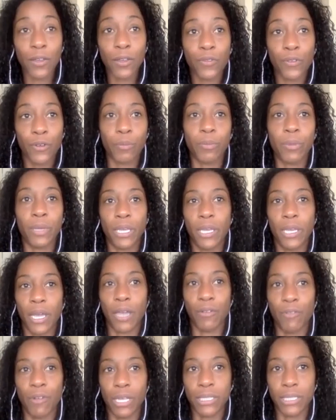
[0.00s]
for me I
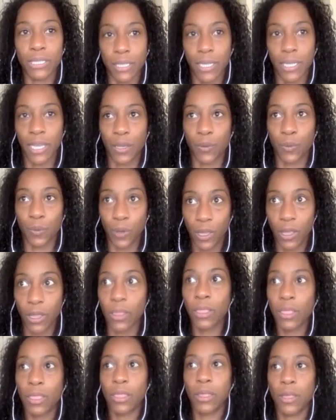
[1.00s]
resonate with
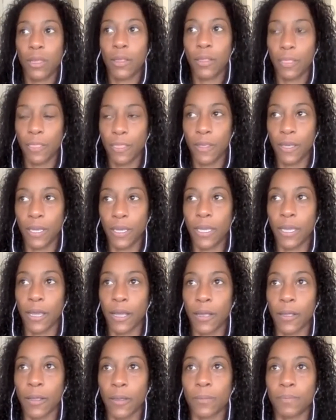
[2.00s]
the
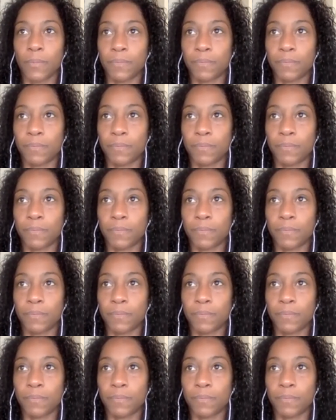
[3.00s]
um